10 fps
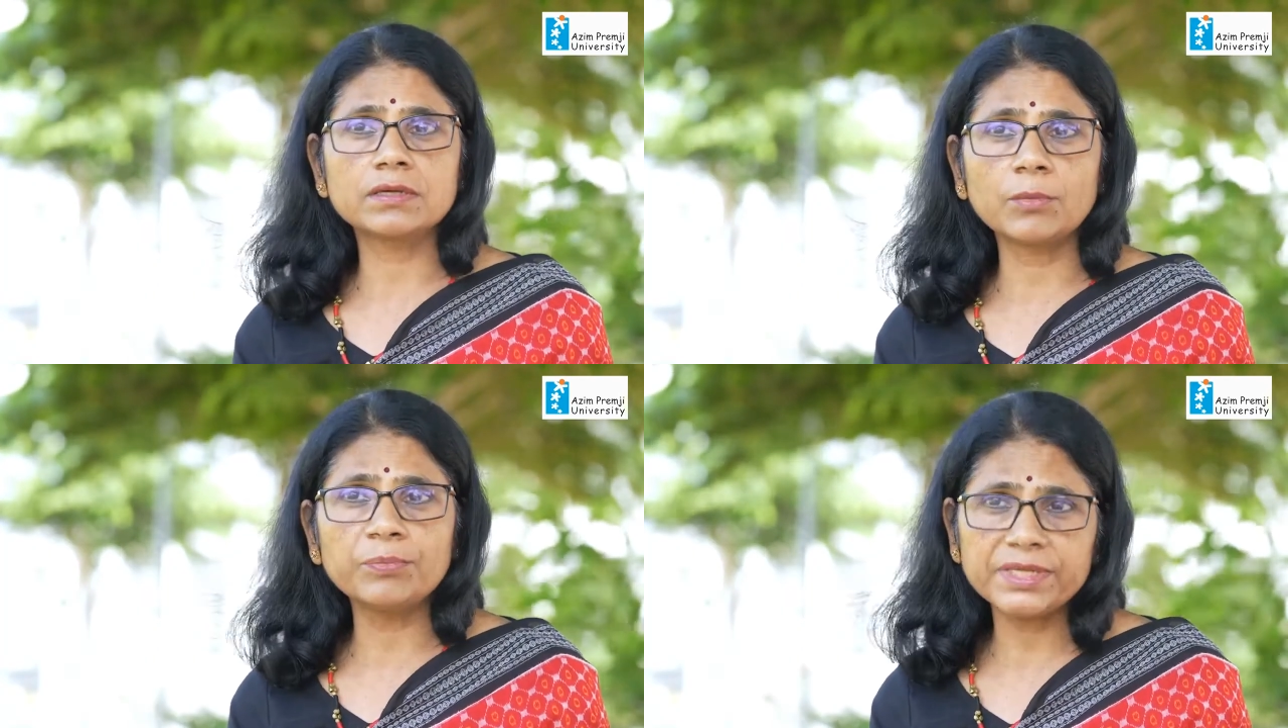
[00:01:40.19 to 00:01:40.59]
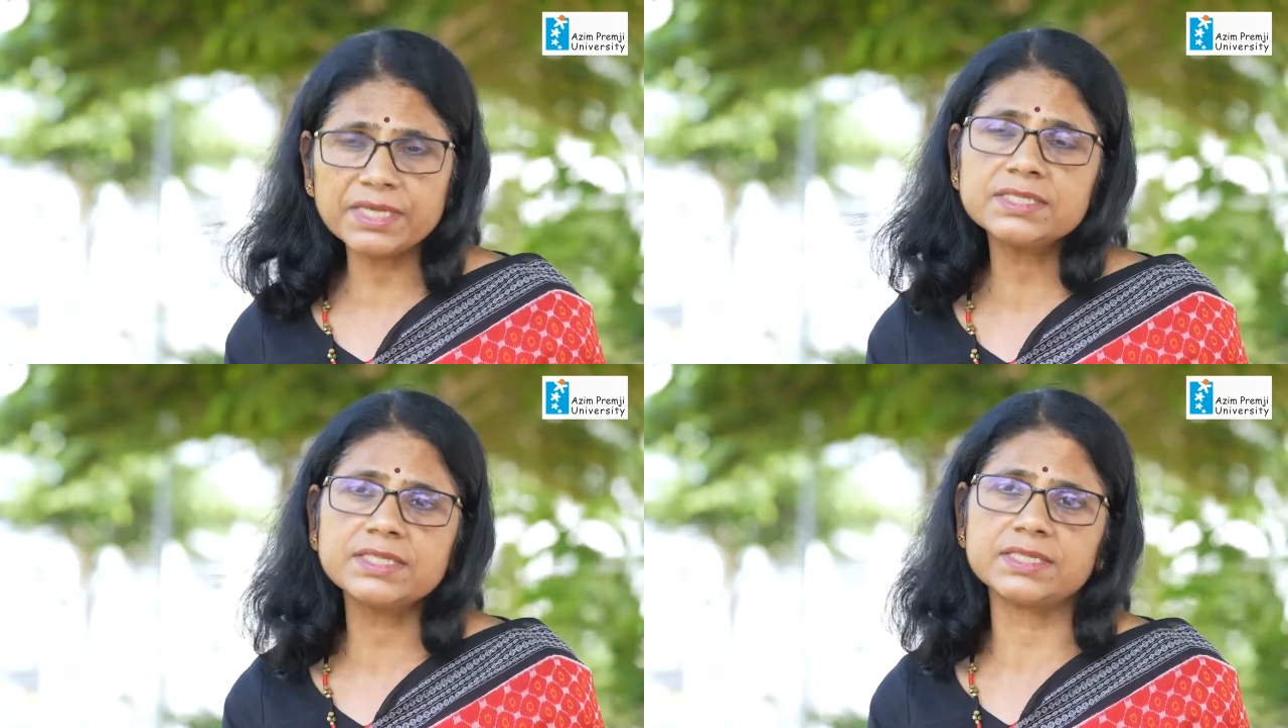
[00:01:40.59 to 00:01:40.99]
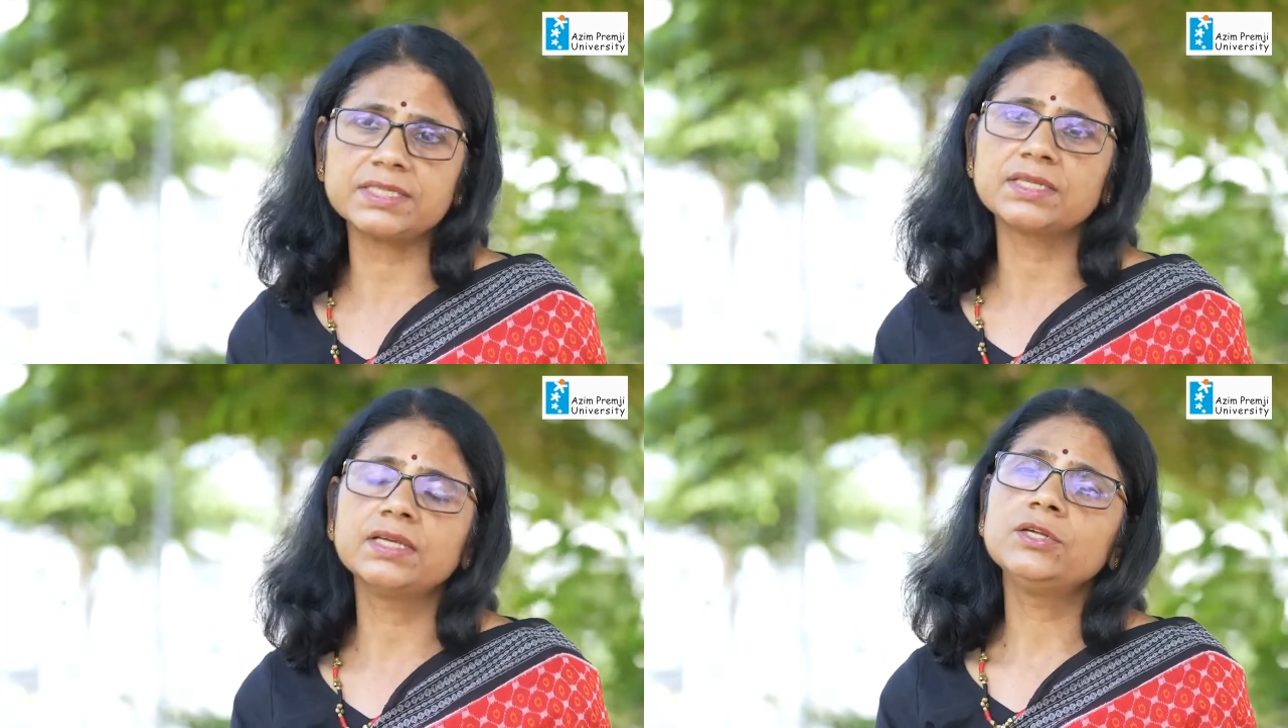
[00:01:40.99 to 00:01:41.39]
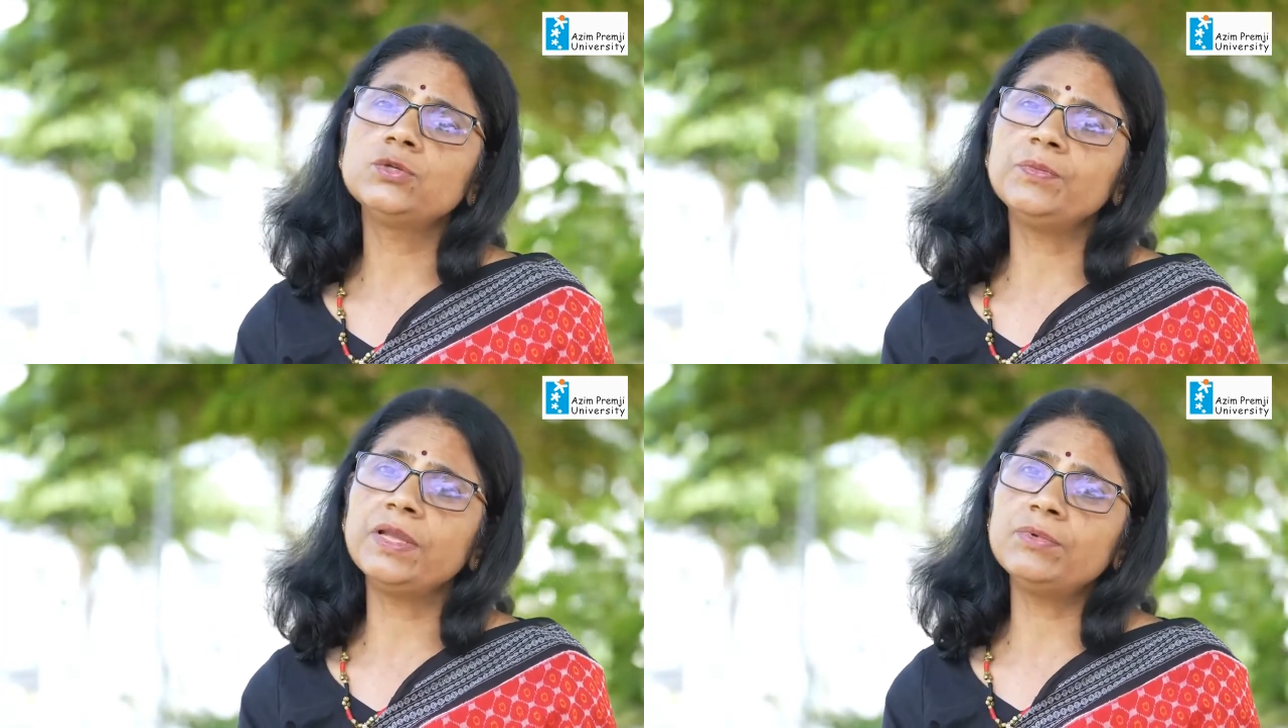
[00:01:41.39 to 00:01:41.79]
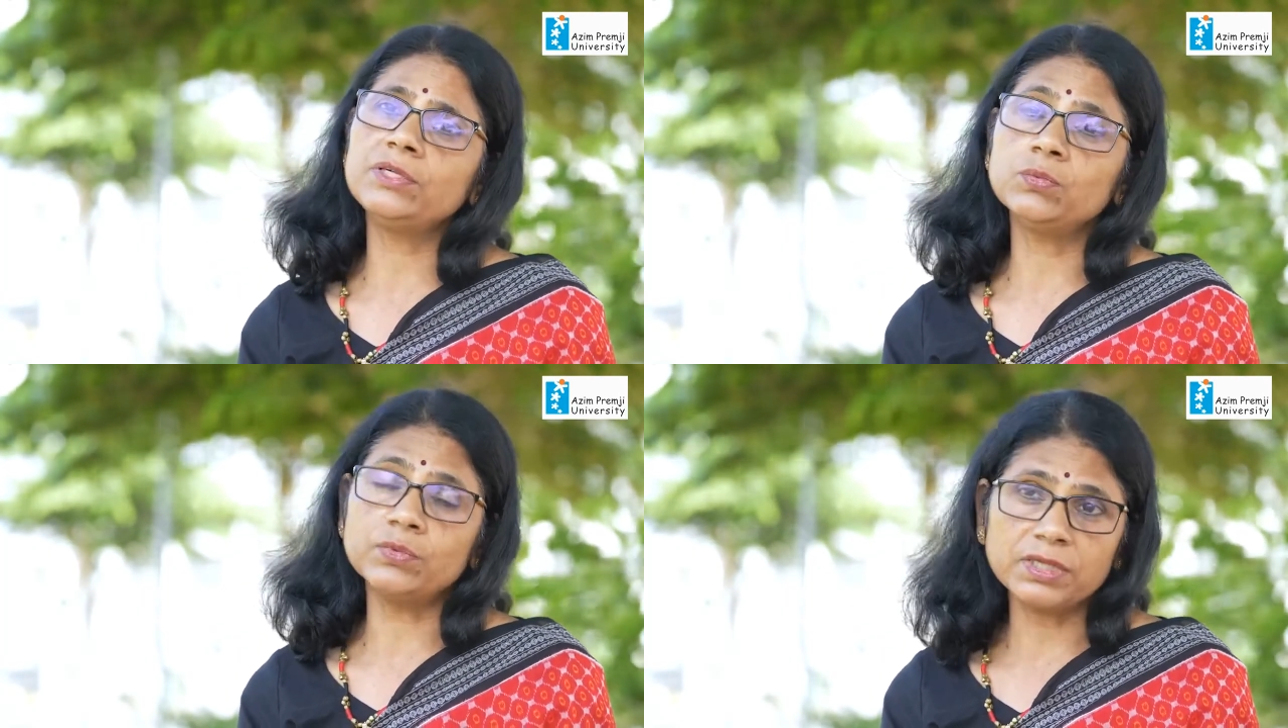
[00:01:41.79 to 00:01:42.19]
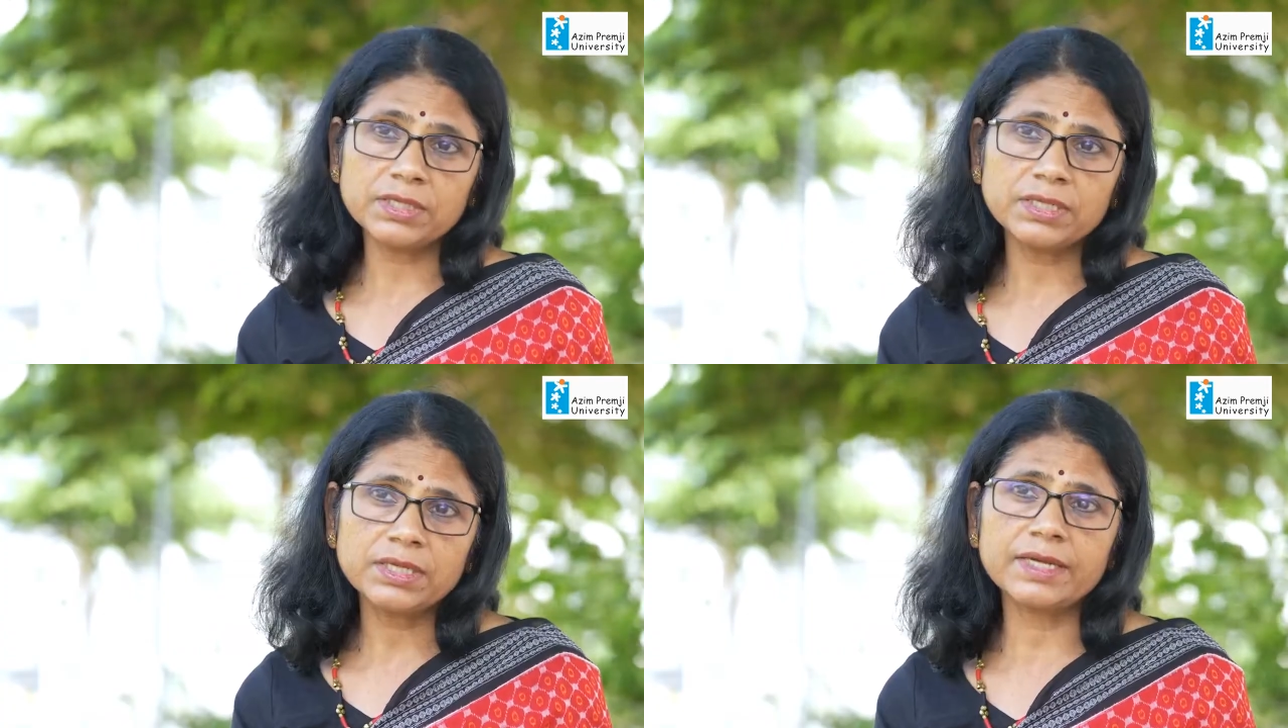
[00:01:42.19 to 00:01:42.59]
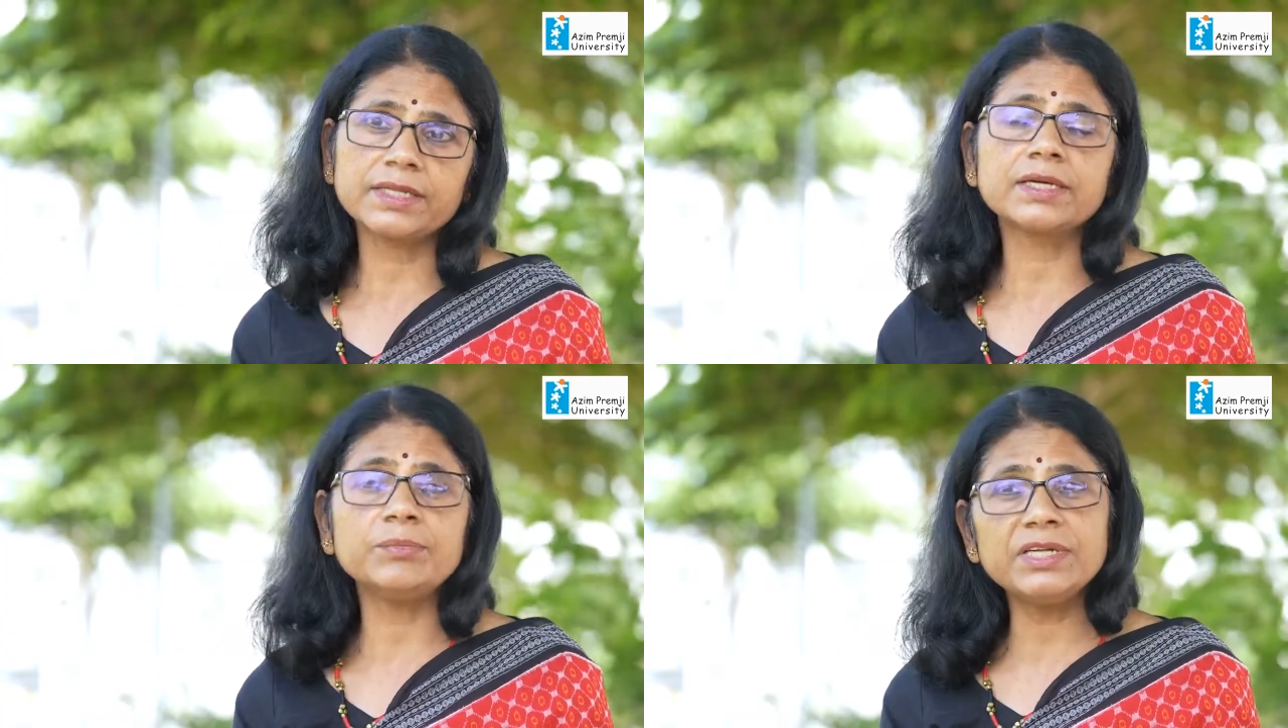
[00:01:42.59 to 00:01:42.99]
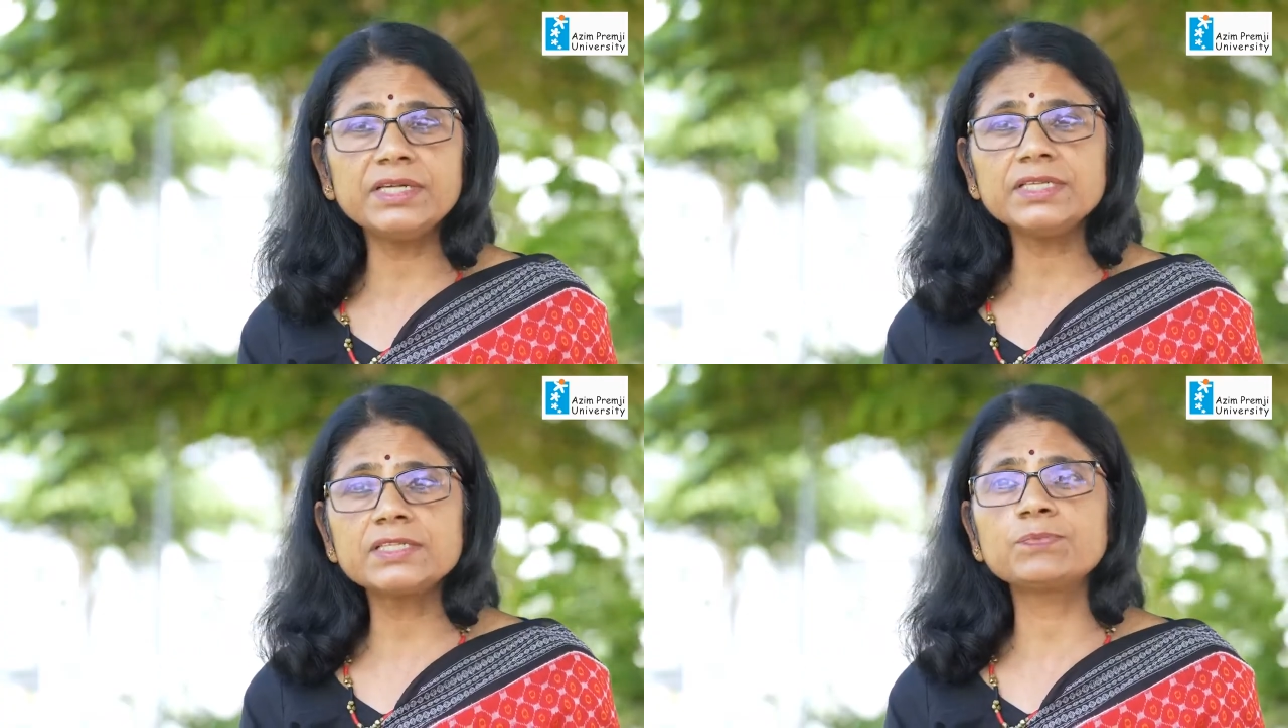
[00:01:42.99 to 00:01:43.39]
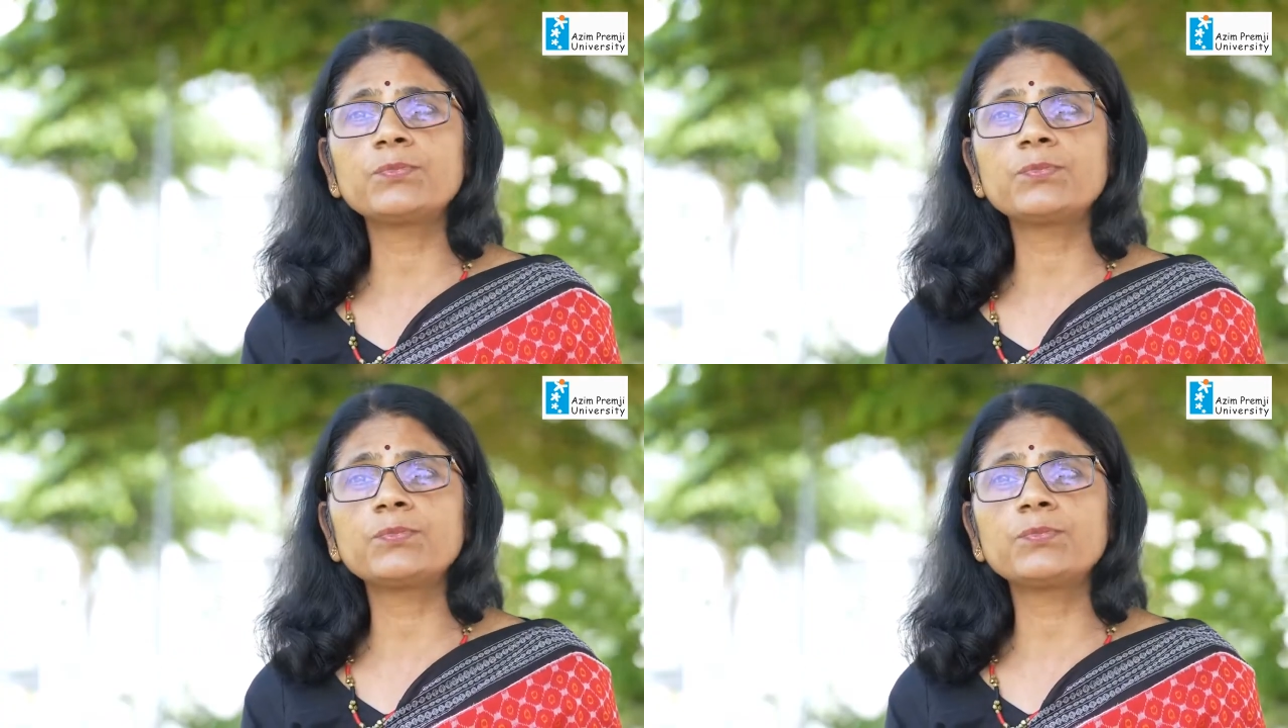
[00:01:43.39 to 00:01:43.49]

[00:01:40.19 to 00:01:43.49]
competencies to be able to work at the communities,